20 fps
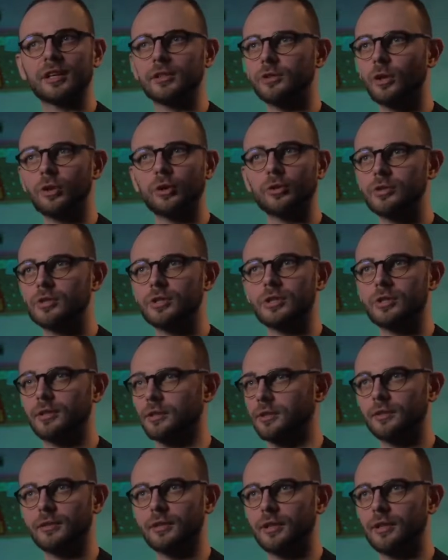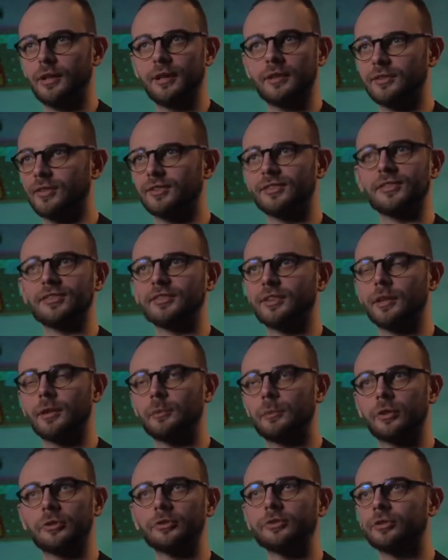technology in the
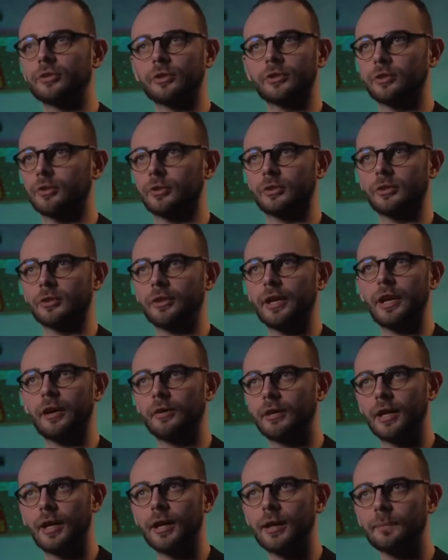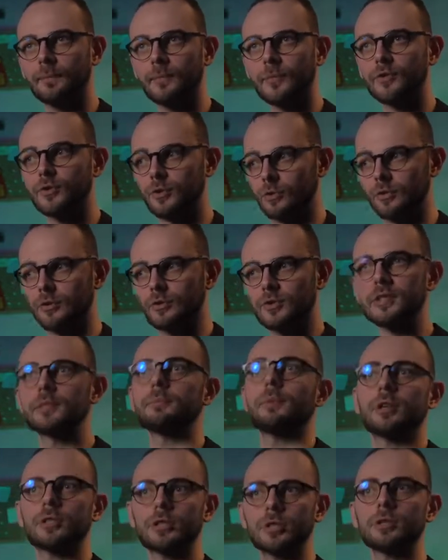sustainable and circular area, so there is
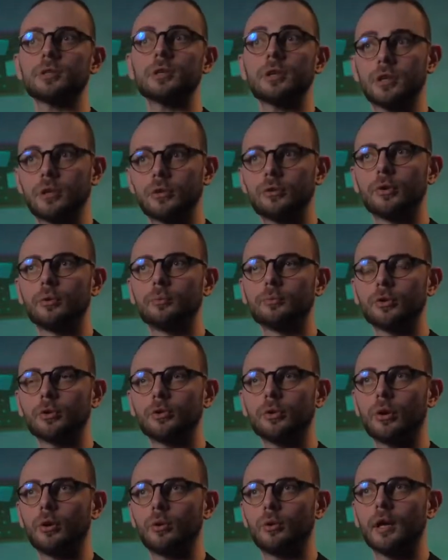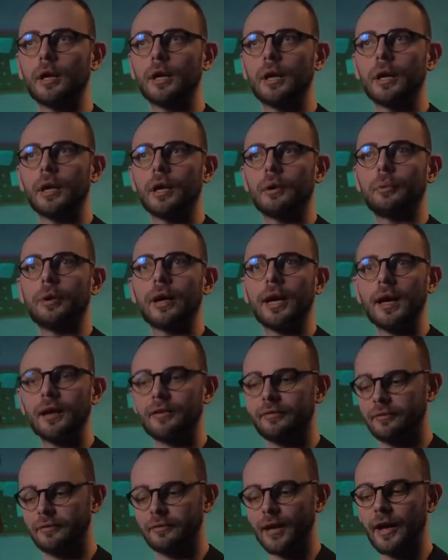much room to grow. We
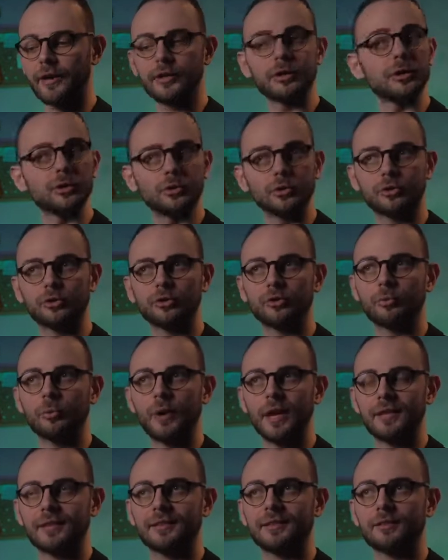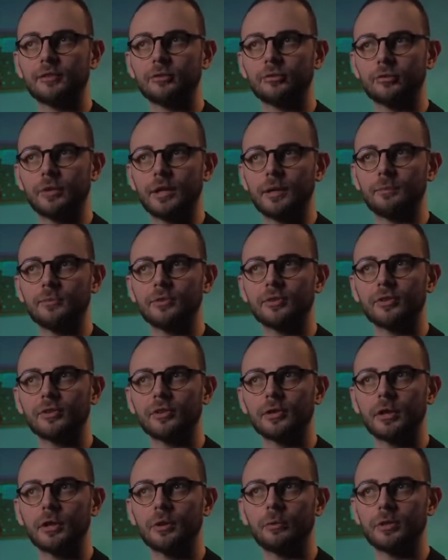have unused waste
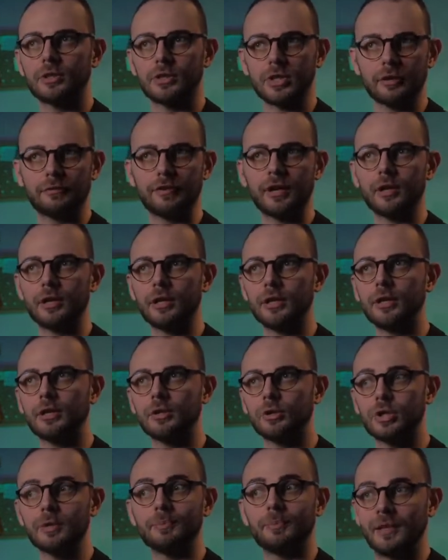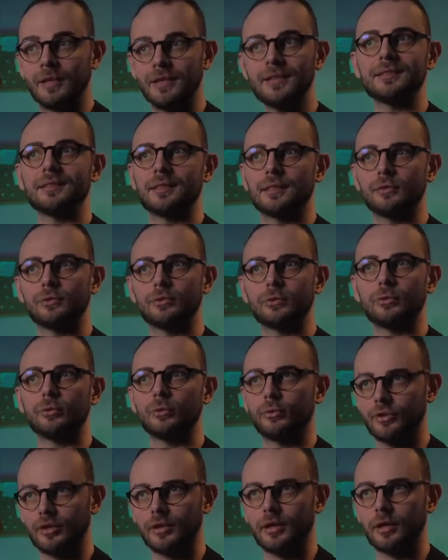streams, which are very cheap and easy to
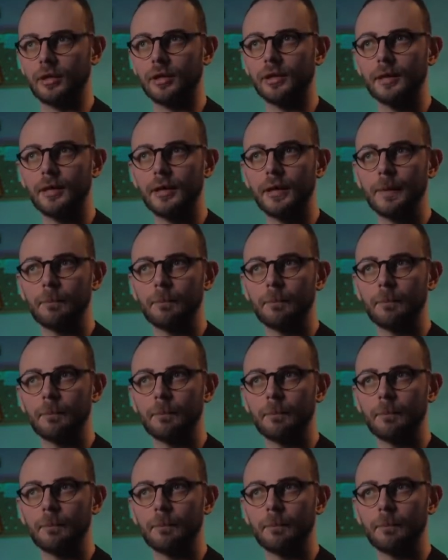use here,